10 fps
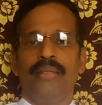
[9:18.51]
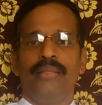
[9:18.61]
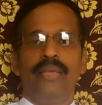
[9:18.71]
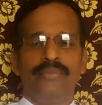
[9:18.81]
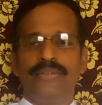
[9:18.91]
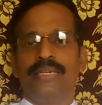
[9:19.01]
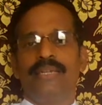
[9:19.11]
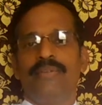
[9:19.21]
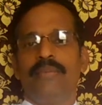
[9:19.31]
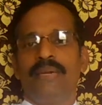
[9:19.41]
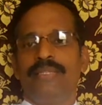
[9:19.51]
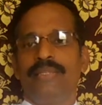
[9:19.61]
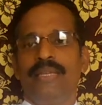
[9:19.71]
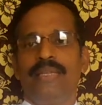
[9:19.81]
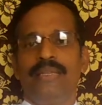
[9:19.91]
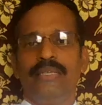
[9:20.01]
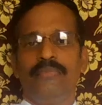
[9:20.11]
Then further we must see in this